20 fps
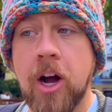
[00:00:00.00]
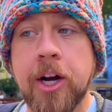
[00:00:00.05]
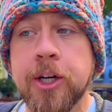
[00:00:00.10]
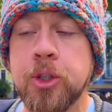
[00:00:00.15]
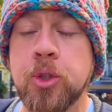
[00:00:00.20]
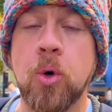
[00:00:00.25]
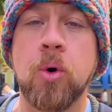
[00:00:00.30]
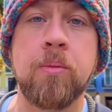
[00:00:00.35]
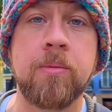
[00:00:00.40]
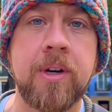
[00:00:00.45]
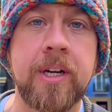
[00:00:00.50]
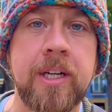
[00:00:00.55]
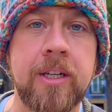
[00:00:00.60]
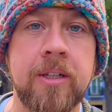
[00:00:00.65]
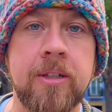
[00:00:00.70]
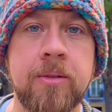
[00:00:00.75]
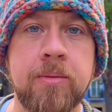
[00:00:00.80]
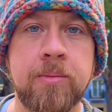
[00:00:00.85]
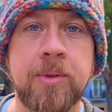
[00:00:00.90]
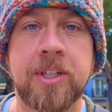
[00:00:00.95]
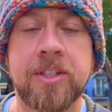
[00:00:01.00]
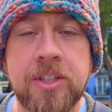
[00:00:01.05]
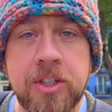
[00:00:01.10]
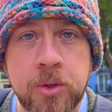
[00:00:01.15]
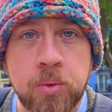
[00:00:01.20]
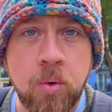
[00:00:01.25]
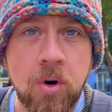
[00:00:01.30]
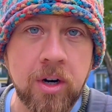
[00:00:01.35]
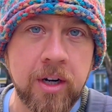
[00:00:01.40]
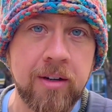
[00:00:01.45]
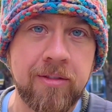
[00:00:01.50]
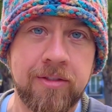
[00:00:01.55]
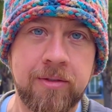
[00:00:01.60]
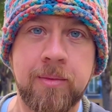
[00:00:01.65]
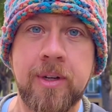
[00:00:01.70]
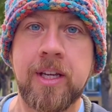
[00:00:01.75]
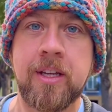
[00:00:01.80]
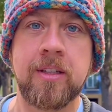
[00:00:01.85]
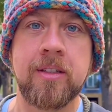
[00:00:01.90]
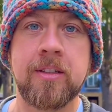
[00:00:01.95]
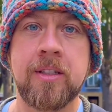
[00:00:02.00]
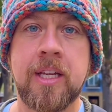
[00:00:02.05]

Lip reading: I don't mind, because it's working for me.